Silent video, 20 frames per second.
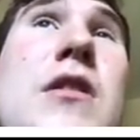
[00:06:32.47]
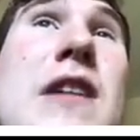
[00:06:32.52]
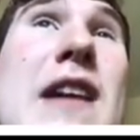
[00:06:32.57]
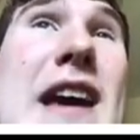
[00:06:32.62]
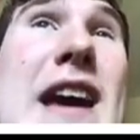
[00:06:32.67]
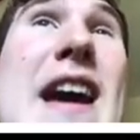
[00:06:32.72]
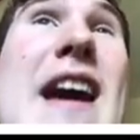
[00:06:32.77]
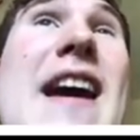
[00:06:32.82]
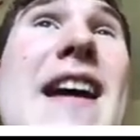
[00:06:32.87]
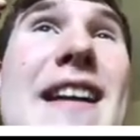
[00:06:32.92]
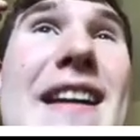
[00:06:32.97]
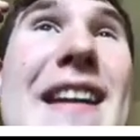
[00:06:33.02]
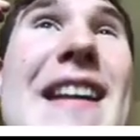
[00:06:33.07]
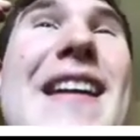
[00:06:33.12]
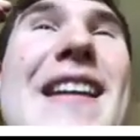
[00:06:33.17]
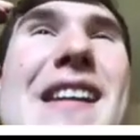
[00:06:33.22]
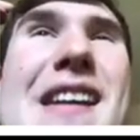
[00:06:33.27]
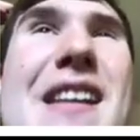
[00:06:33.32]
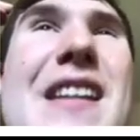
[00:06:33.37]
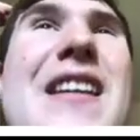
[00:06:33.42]
Yeah,
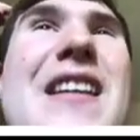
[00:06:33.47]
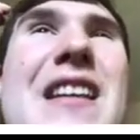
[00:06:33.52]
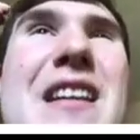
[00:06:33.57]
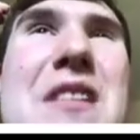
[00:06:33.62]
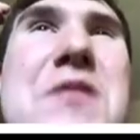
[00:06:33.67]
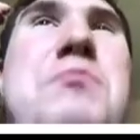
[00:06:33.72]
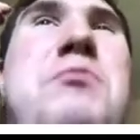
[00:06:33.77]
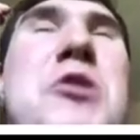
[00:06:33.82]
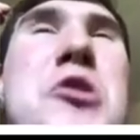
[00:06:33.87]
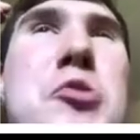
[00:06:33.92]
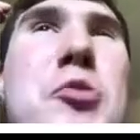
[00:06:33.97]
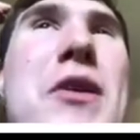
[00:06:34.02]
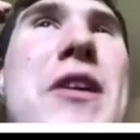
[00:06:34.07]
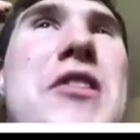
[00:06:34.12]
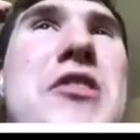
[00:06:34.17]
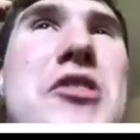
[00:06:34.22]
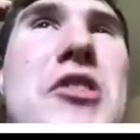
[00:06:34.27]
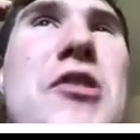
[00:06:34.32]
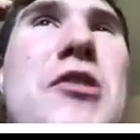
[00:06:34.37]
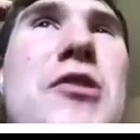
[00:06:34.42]
it's
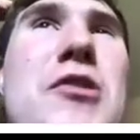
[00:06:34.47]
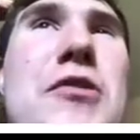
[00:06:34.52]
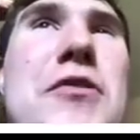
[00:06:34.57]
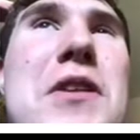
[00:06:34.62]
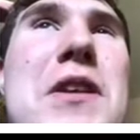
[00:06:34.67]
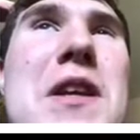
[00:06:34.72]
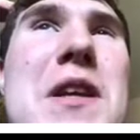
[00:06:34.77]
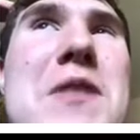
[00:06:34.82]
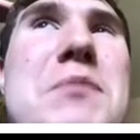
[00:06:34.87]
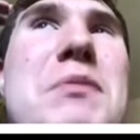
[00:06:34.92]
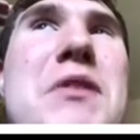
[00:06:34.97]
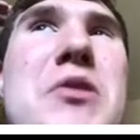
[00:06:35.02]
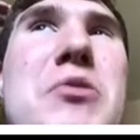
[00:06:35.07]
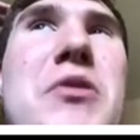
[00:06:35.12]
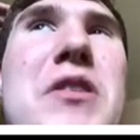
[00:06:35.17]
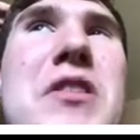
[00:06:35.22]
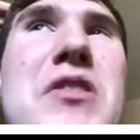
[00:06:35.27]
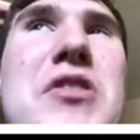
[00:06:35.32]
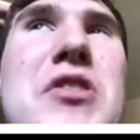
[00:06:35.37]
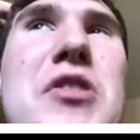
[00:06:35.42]
between two.
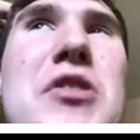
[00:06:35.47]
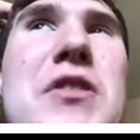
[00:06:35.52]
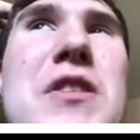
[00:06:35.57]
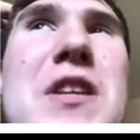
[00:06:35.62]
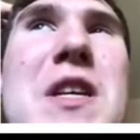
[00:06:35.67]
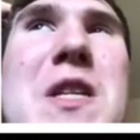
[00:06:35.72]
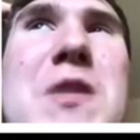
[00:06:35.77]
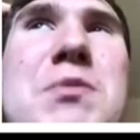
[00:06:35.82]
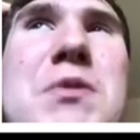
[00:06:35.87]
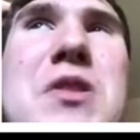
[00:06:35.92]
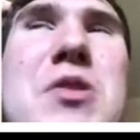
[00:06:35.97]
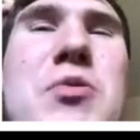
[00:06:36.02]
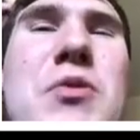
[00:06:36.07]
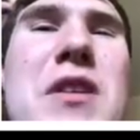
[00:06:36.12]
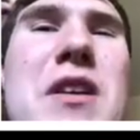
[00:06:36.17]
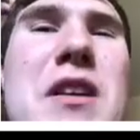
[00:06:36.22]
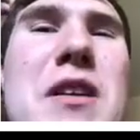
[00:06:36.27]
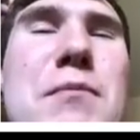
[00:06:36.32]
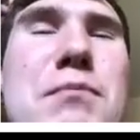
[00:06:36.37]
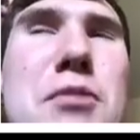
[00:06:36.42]
It's
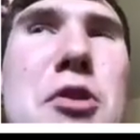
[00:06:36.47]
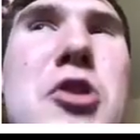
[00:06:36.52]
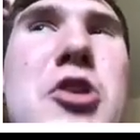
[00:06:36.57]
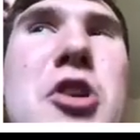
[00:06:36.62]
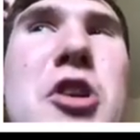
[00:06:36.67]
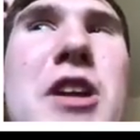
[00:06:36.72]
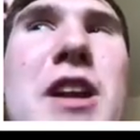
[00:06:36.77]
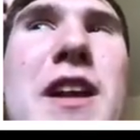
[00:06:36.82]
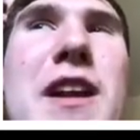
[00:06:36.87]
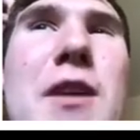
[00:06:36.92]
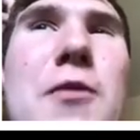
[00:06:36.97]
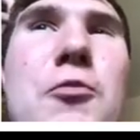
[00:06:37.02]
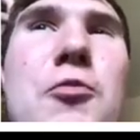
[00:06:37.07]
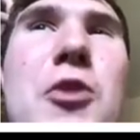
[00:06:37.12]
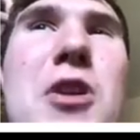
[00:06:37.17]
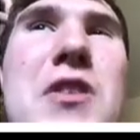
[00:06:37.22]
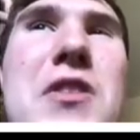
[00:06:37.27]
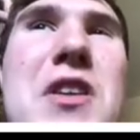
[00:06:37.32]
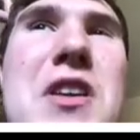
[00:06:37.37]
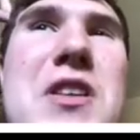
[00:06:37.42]
between Burger King and
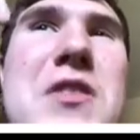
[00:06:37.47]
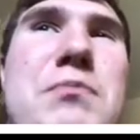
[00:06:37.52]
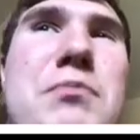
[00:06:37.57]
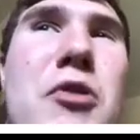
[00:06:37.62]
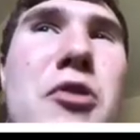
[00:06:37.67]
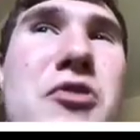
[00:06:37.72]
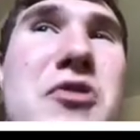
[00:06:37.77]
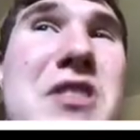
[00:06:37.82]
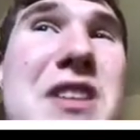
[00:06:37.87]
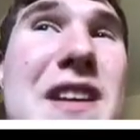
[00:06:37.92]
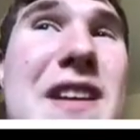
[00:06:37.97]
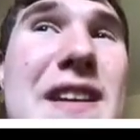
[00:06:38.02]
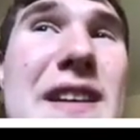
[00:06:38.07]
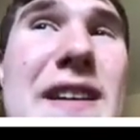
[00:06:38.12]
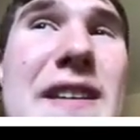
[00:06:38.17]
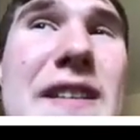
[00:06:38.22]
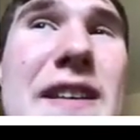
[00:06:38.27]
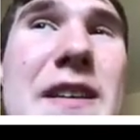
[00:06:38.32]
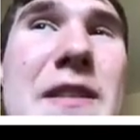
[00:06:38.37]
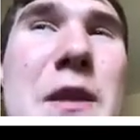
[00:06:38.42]
Wendy's both
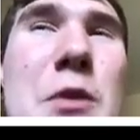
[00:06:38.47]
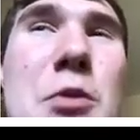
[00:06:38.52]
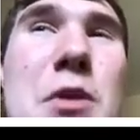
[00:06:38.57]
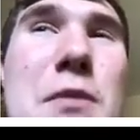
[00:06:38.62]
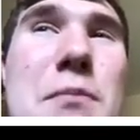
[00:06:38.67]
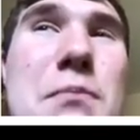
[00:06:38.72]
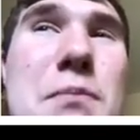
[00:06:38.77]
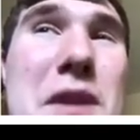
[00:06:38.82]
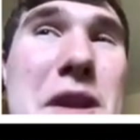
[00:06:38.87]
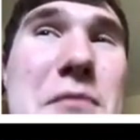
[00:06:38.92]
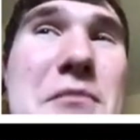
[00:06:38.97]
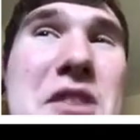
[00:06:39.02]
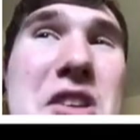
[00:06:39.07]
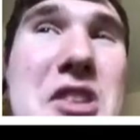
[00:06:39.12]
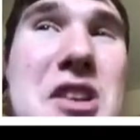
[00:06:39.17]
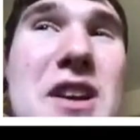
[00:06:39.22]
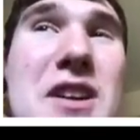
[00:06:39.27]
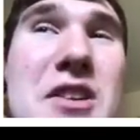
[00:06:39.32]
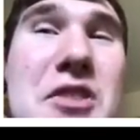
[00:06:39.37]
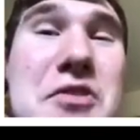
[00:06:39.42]
together. They would have beaten
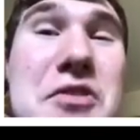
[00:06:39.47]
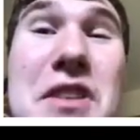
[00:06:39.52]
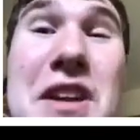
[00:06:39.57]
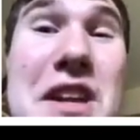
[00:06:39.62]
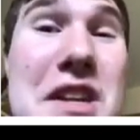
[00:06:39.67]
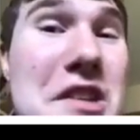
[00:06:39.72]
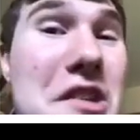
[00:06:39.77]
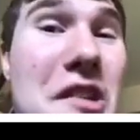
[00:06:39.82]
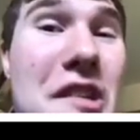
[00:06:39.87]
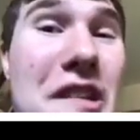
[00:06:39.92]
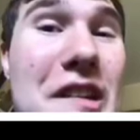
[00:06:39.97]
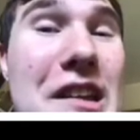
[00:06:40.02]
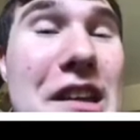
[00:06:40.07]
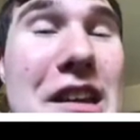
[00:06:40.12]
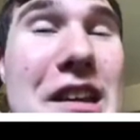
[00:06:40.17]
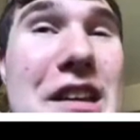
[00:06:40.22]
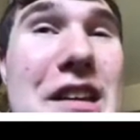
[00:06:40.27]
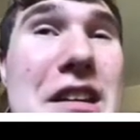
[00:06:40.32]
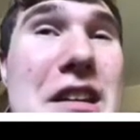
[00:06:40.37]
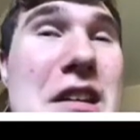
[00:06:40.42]
McDonald's easily.
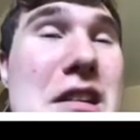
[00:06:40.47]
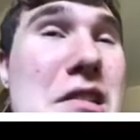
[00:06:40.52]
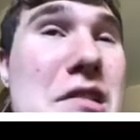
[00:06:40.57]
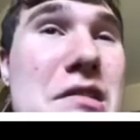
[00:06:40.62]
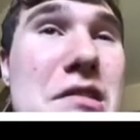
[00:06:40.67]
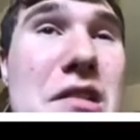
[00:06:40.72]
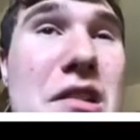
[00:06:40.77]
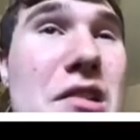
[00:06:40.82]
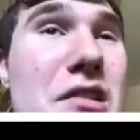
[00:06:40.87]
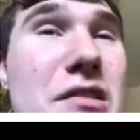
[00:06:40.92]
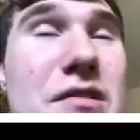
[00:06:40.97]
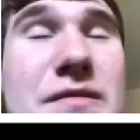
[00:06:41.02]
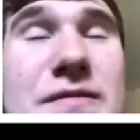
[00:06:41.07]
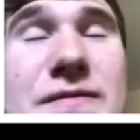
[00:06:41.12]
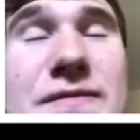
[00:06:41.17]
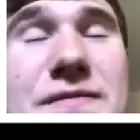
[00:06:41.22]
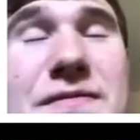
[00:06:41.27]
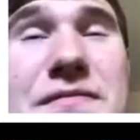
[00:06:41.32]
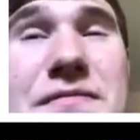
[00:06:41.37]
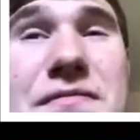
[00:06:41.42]
So,
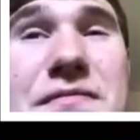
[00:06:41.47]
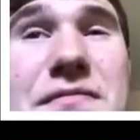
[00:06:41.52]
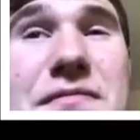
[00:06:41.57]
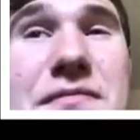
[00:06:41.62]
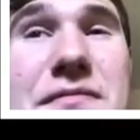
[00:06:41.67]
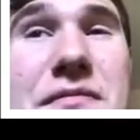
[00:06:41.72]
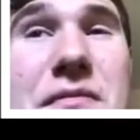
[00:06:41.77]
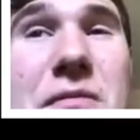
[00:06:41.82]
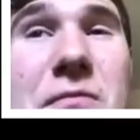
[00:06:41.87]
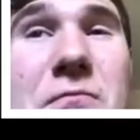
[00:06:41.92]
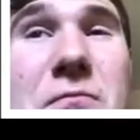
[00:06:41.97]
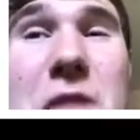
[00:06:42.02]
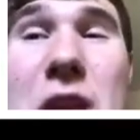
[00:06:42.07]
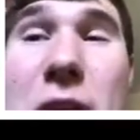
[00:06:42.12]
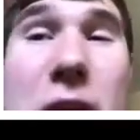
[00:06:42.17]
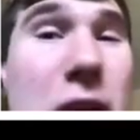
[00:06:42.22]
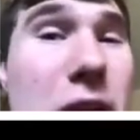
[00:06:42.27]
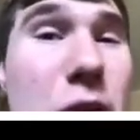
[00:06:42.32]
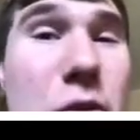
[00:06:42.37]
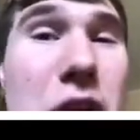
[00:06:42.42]

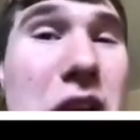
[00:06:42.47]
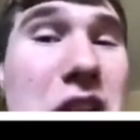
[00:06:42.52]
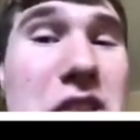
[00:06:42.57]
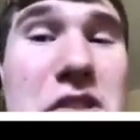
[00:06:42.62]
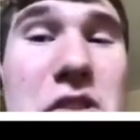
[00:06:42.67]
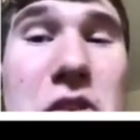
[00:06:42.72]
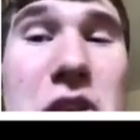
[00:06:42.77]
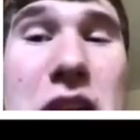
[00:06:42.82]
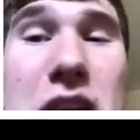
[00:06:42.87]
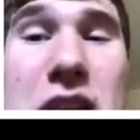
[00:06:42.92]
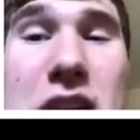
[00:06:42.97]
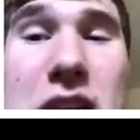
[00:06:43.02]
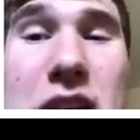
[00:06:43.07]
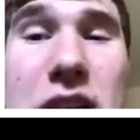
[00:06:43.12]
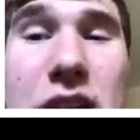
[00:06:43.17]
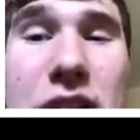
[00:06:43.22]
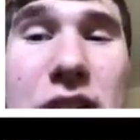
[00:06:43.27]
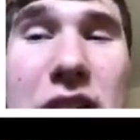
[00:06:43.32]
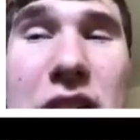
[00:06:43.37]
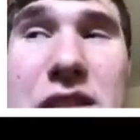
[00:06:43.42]
anyway, so
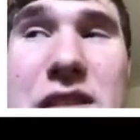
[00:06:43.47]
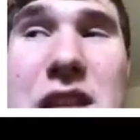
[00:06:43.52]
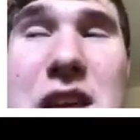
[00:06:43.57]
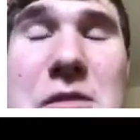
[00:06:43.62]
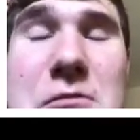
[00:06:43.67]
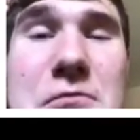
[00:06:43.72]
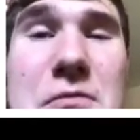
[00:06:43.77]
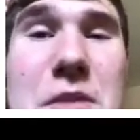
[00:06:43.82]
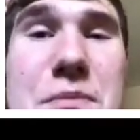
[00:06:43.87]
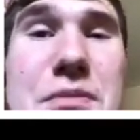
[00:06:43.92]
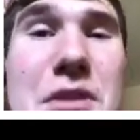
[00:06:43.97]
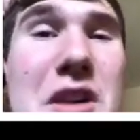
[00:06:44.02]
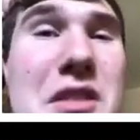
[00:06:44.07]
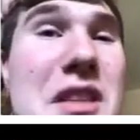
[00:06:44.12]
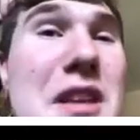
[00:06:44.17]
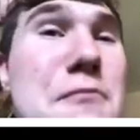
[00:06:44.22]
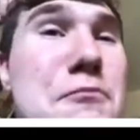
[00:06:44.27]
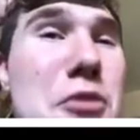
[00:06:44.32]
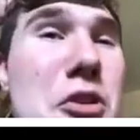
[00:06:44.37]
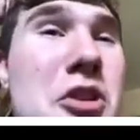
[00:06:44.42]
yeah, I
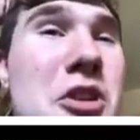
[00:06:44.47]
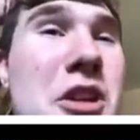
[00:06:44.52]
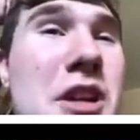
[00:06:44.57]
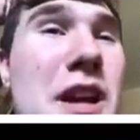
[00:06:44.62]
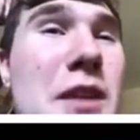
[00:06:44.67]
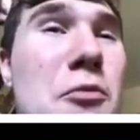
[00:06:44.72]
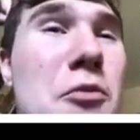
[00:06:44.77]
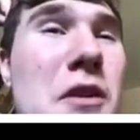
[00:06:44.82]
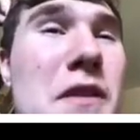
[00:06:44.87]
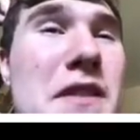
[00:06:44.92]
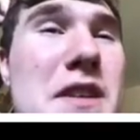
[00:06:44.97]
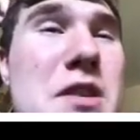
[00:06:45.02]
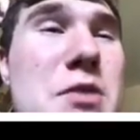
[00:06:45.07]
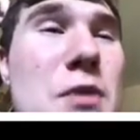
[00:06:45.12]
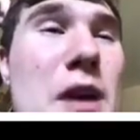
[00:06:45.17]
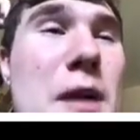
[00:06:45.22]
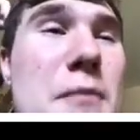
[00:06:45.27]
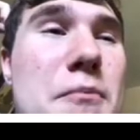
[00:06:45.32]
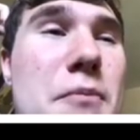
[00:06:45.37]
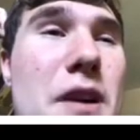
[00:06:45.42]
think Burger King won this
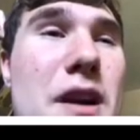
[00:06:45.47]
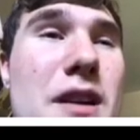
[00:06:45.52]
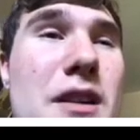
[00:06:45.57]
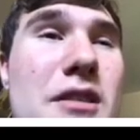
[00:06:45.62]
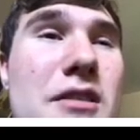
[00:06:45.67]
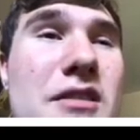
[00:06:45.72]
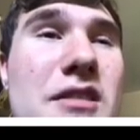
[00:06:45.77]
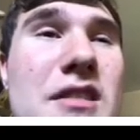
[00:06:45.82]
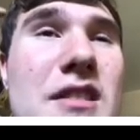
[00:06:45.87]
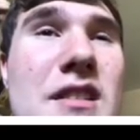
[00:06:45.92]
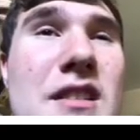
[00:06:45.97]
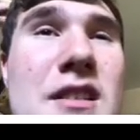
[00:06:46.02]
rap battle